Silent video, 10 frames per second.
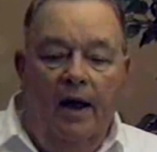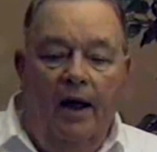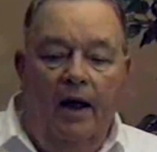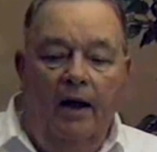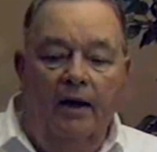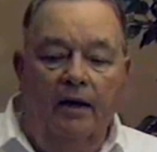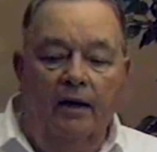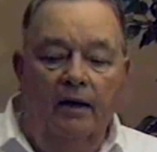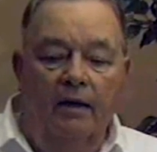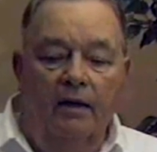
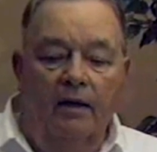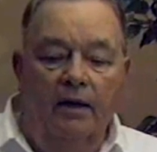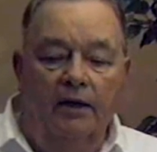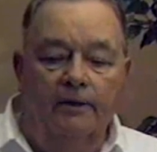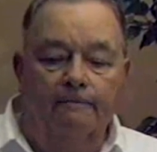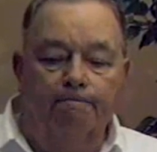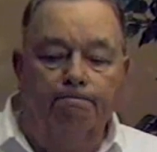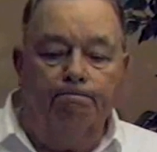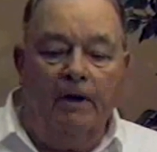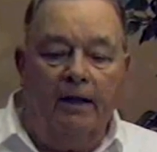And
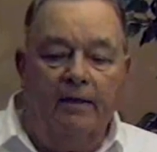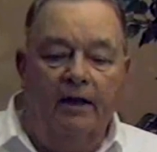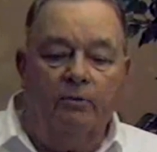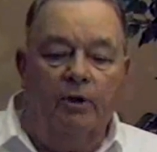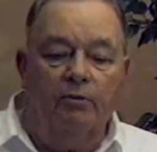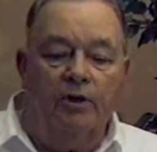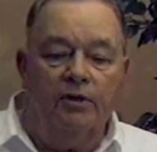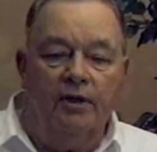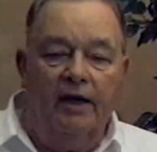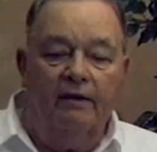I think we
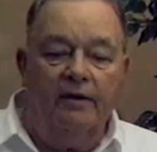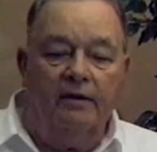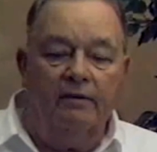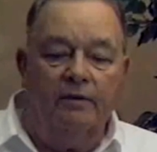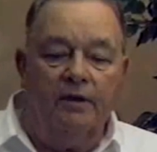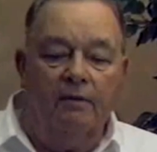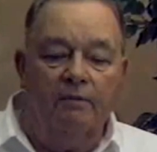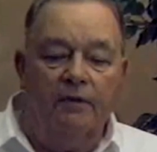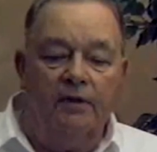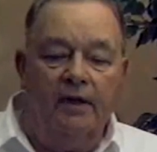received some
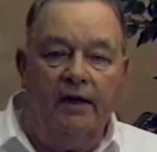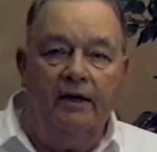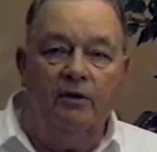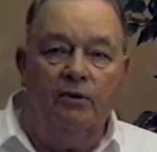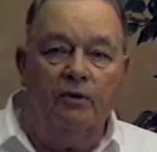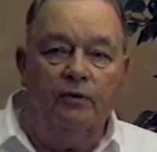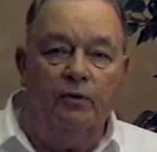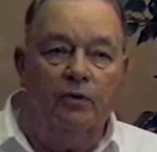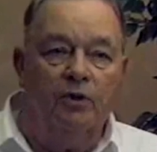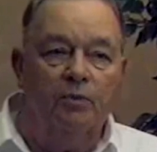fatigue
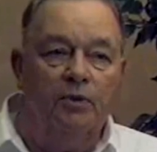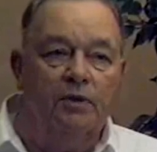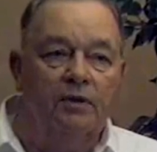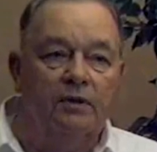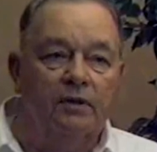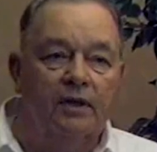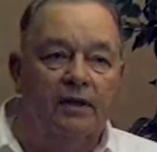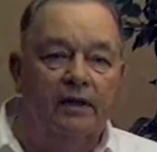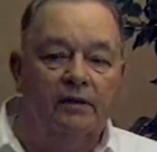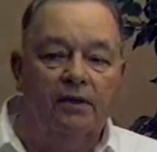uniforms at
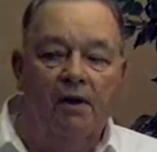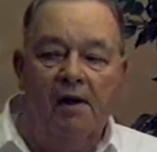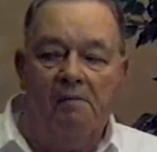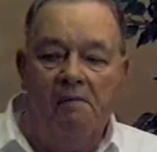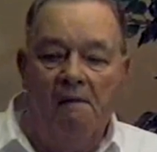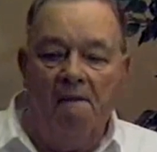that time.